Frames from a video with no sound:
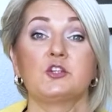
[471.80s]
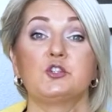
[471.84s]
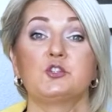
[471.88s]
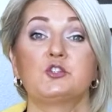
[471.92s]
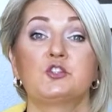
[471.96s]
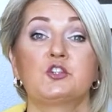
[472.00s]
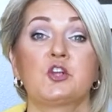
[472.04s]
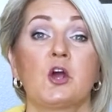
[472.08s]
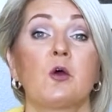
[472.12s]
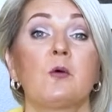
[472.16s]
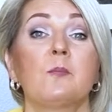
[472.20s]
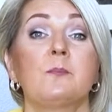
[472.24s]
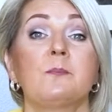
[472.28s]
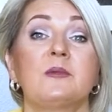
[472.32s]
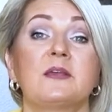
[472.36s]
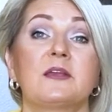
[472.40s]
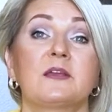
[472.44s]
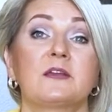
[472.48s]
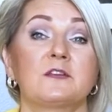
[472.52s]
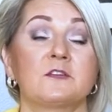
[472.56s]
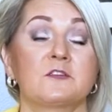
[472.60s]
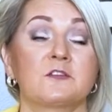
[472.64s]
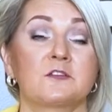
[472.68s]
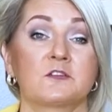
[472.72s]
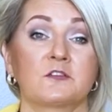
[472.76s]
don't be
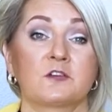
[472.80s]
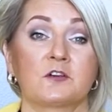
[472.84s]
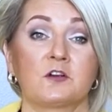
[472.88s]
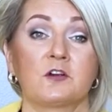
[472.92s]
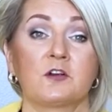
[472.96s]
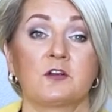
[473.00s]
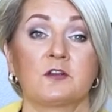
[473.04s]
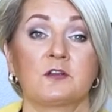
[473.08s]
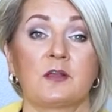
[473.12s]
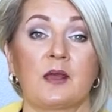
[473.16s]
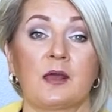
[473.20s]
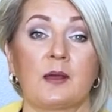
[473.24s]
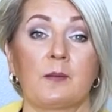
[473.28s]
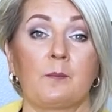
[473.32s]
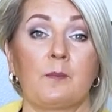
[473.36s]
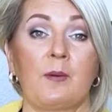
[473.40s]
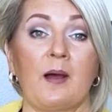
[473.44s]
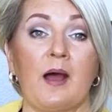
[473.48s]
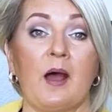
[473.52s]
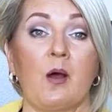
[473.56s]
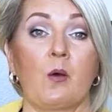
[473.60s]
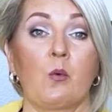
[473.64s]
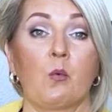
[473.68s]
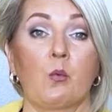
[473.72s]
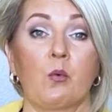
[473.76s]
concerned
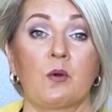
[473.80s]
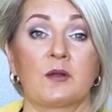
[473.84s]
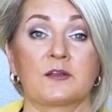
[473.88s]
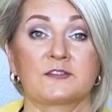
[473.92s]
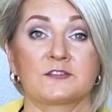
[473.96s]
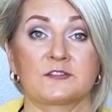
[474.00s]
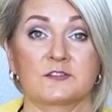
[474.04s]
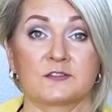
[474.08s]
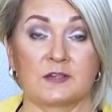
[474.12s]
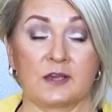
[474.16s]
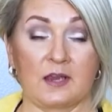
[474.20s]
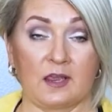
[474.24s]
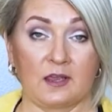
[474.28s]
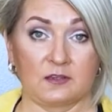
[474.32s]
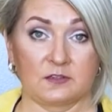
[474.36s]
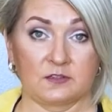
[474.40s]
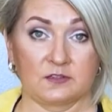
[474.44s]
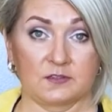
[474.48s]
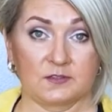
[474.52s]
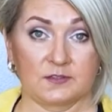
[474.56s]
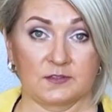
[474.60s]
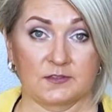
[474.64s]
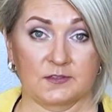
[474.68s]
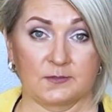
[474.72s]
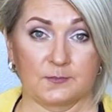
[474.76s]
about what's
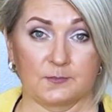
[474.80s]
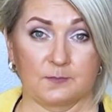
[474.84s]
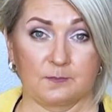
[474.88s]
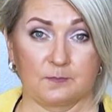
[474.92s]
next.